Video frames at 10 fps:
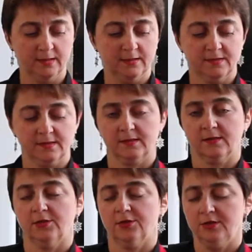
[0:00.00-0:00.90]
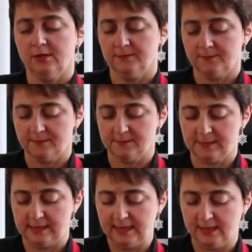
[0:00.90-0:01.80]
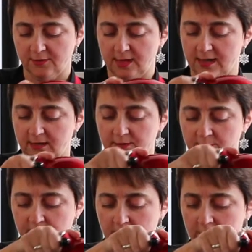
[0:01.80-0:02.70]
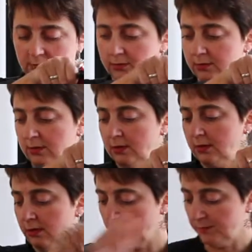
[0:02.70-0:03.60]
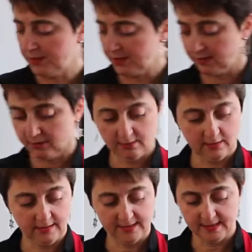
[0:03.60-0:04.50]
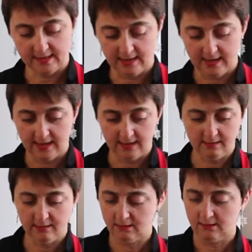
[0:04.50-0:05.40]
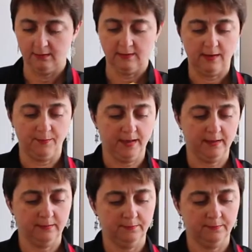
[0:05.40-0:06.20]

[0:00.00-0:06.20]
So into our bowl, I'm just going to add our butter.